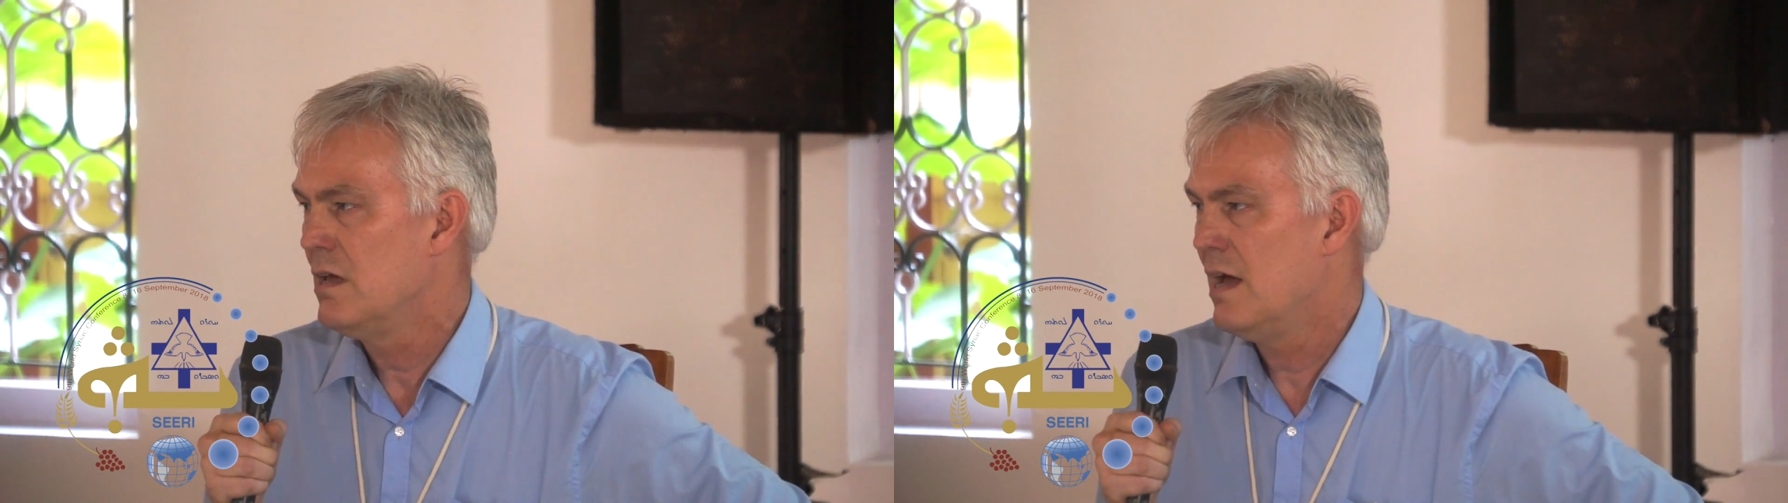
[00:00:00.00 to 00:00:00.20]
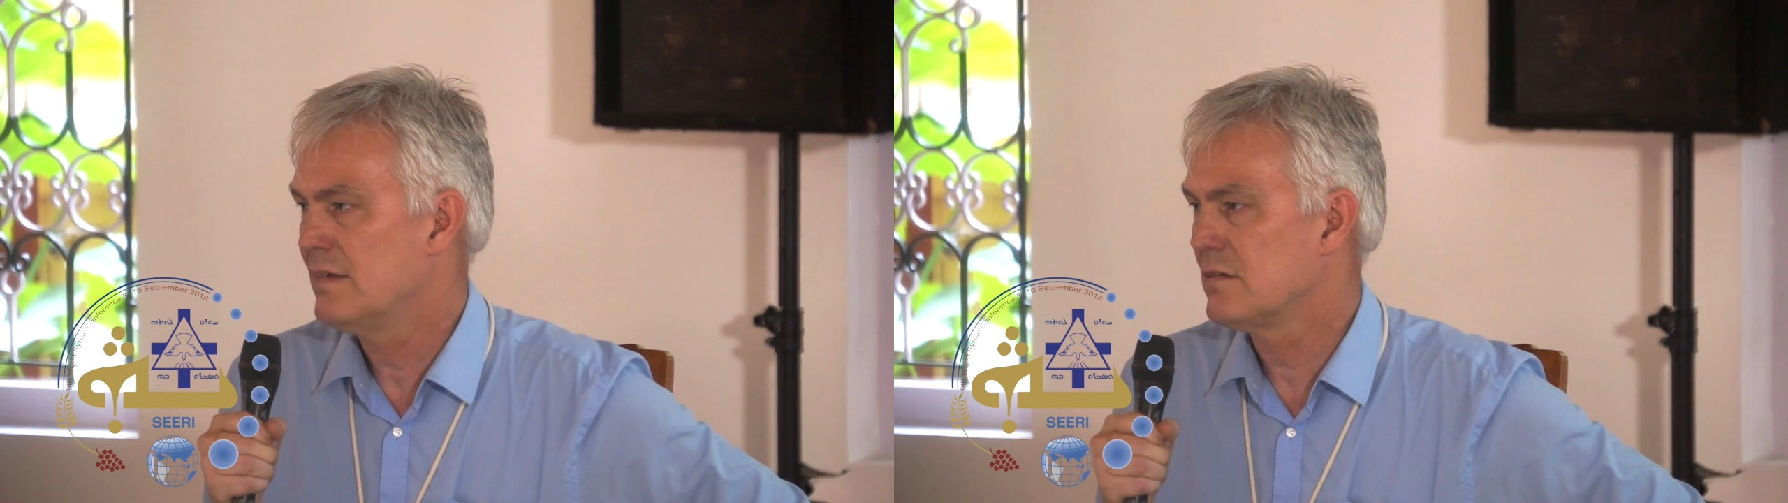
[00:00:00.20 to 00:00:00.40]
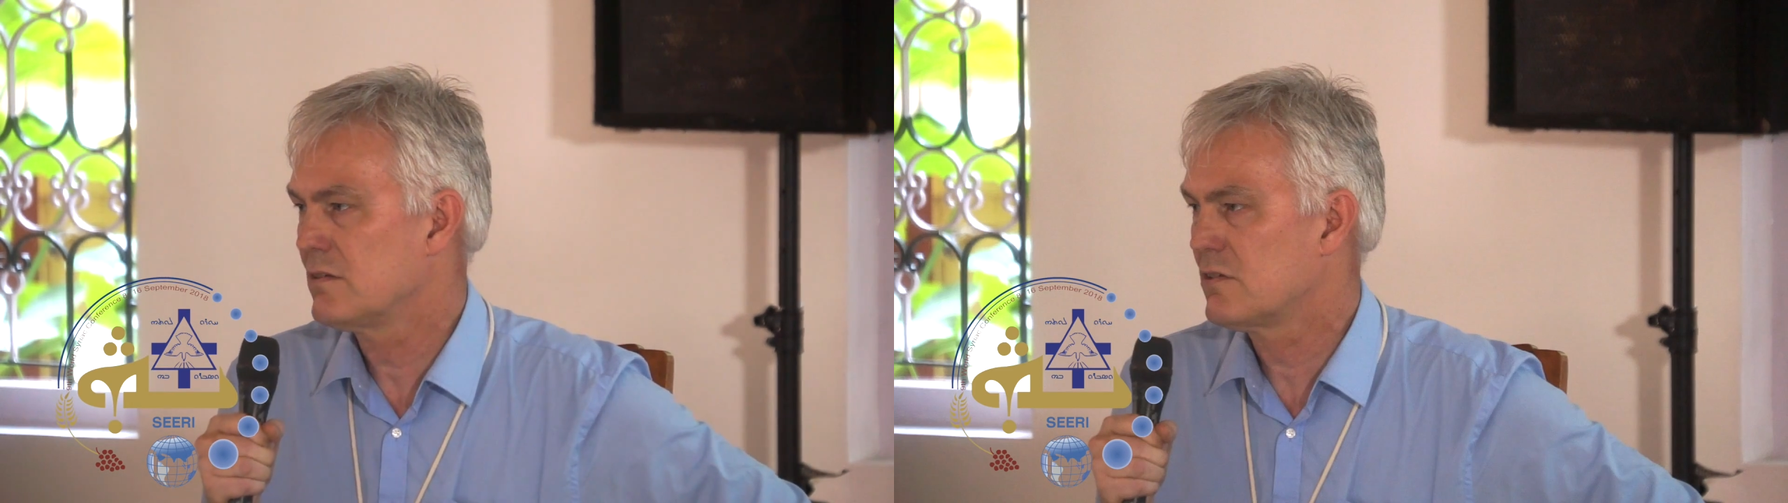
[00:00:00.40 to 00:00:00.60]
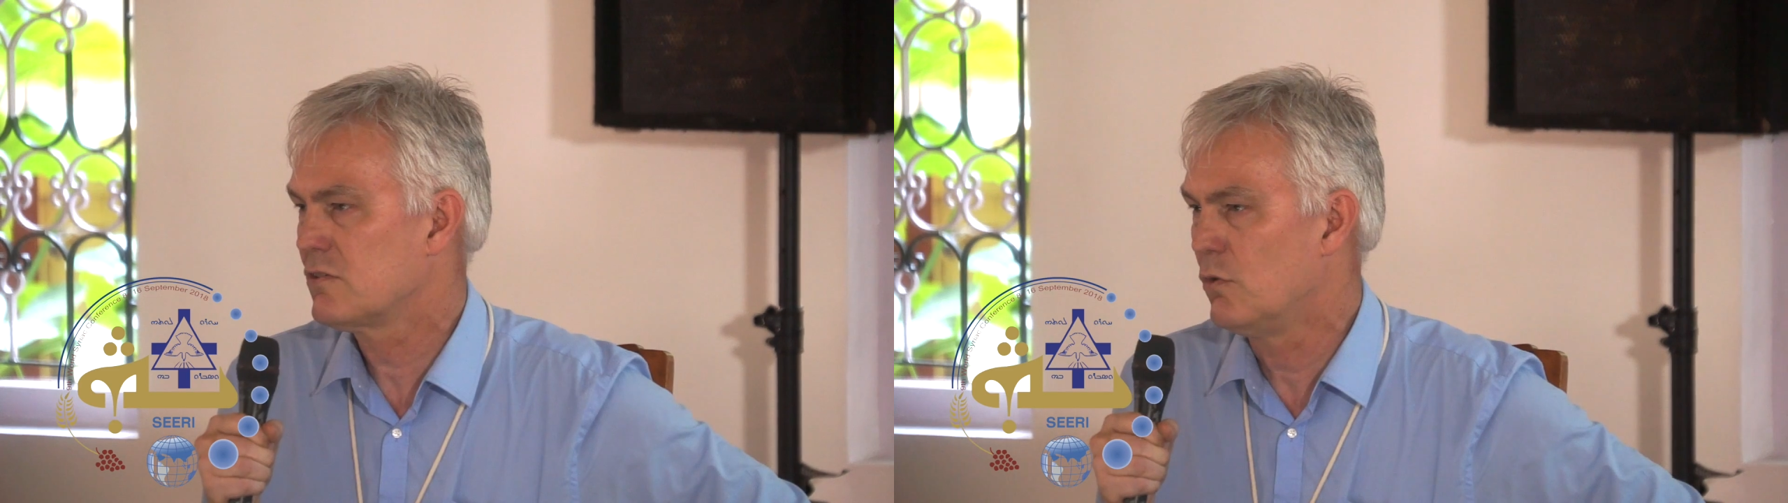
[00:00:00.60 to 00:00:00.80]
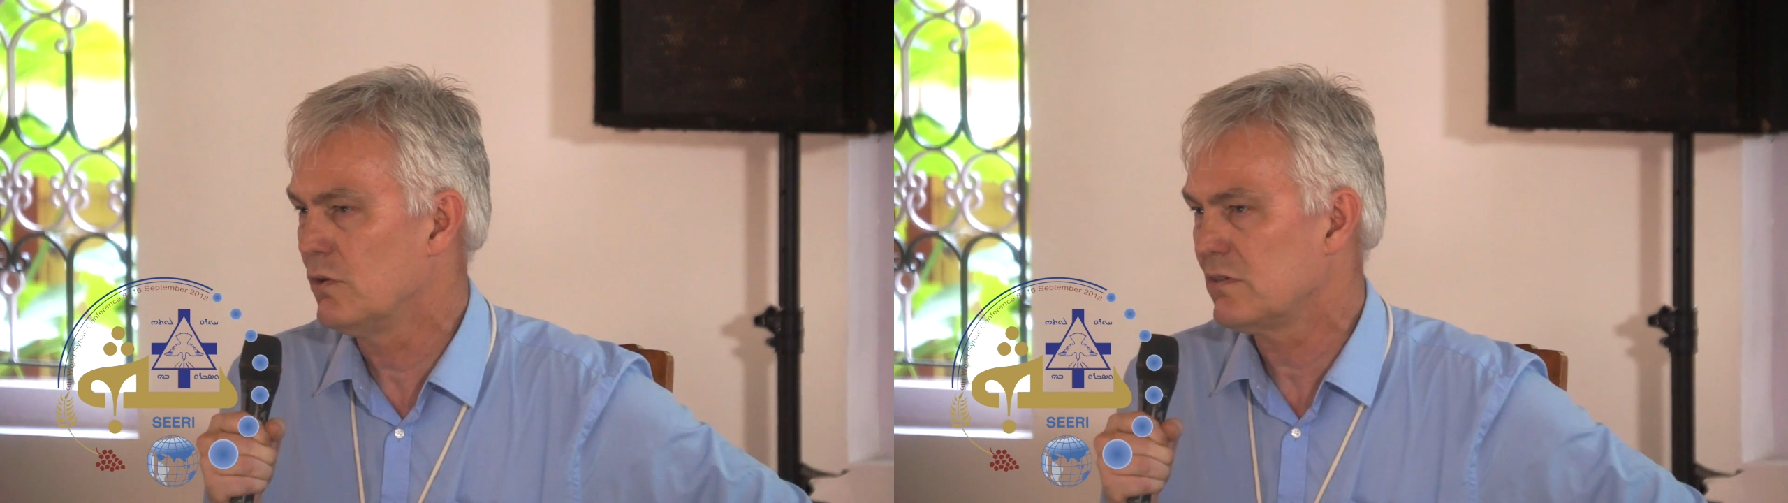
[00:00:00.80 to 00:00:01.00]
as a
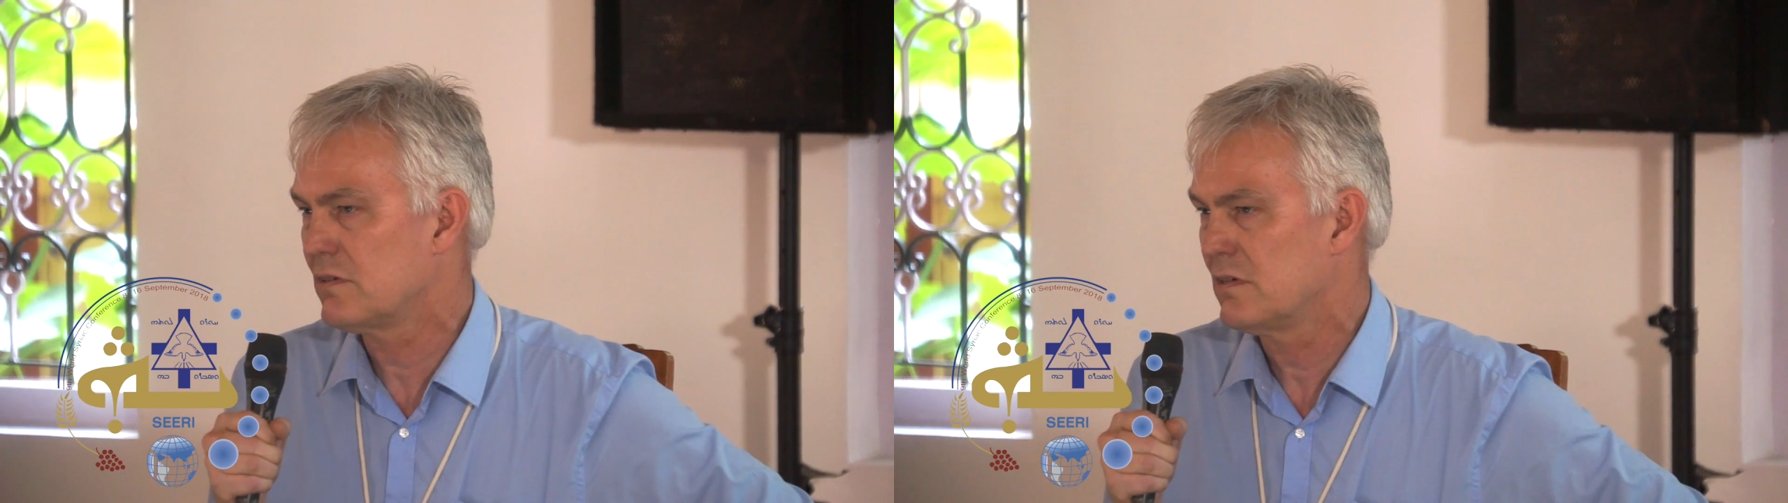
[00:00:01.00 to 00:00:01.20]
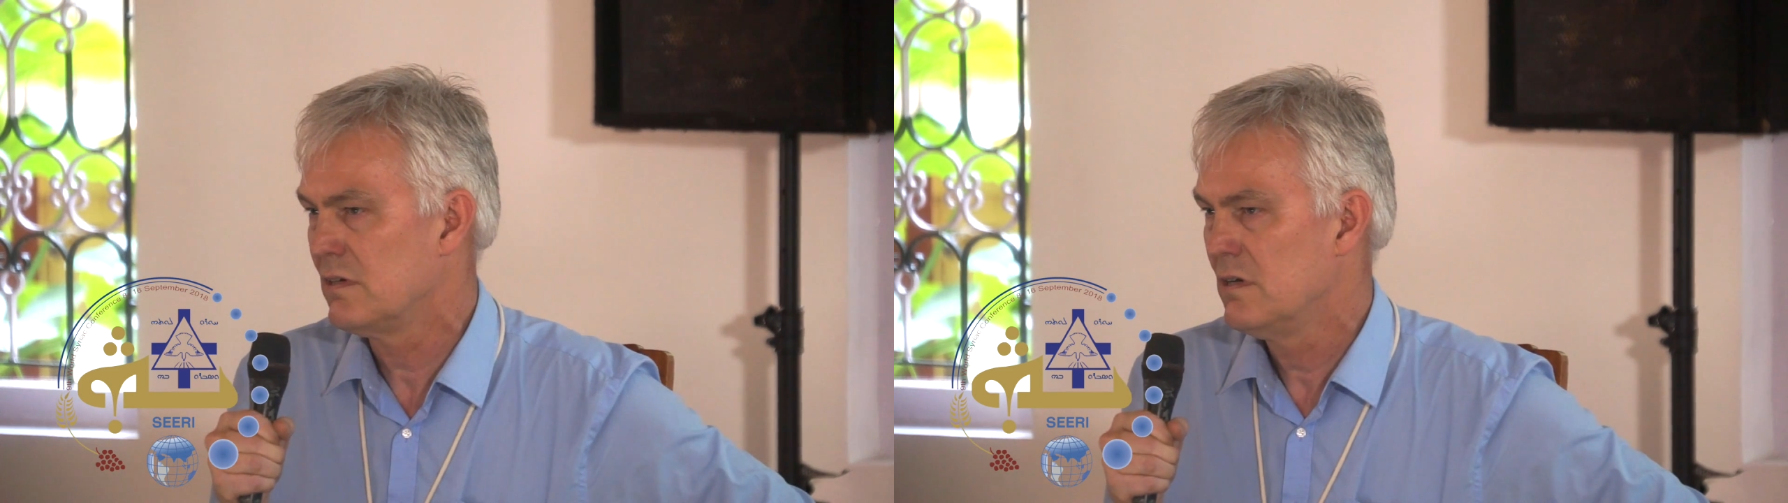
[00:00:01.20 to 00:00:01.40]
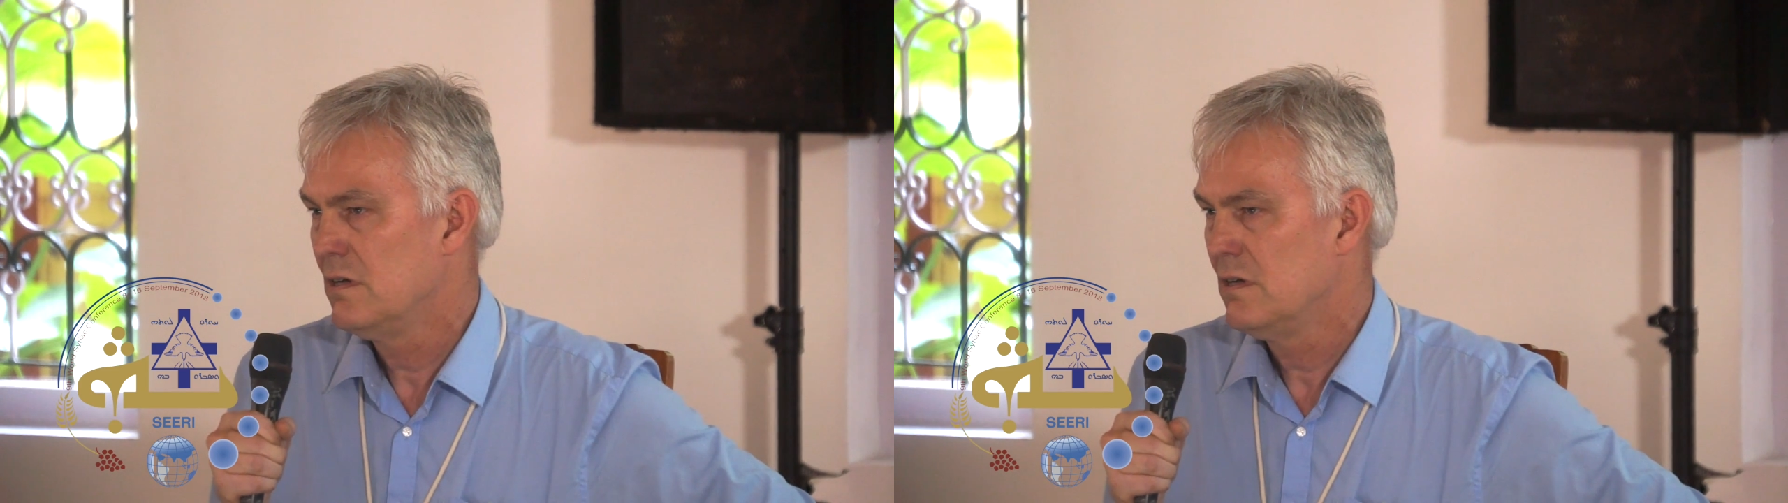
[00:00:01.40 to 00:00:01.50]
source